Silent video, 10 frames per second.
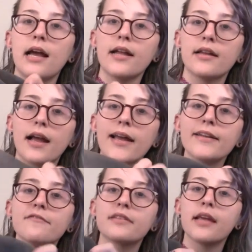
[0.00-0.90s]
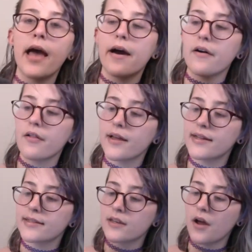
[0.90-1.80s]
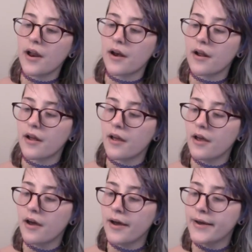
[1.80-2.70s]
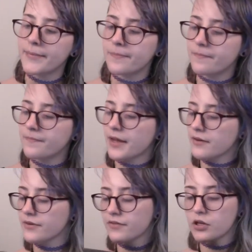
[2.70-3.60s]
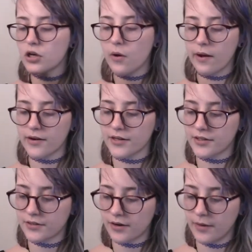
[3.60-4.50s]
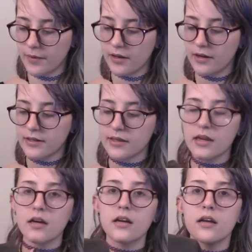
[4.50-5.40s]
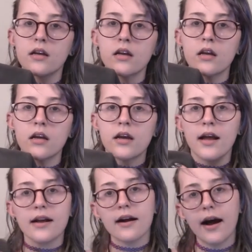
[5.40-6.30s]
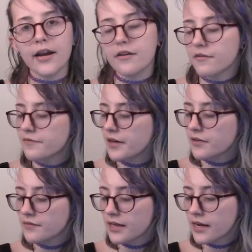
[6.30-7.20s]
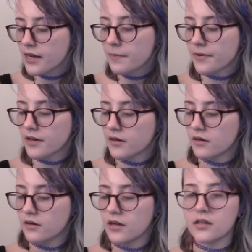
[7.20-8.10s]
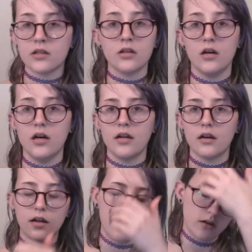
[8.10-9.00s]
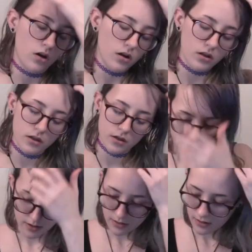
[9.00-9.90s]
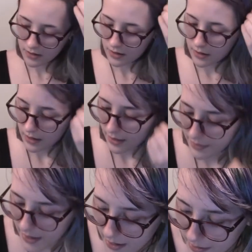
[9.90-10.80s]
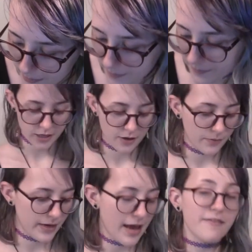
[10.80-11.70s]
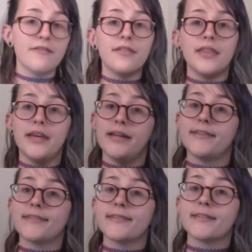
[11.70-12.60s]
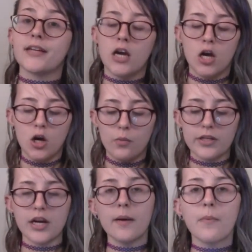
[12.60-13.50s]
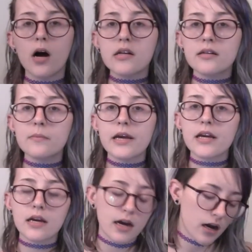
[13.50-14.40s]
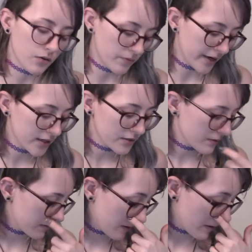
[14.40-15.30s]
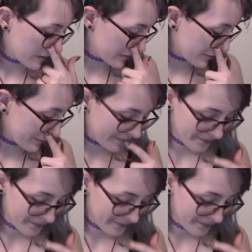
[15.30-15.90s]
kind of tell. It's not, I don't even know how to describe it. It's like kind of velvety, but it's not at all. And then we have this, which I bought to make a Renaissance costume.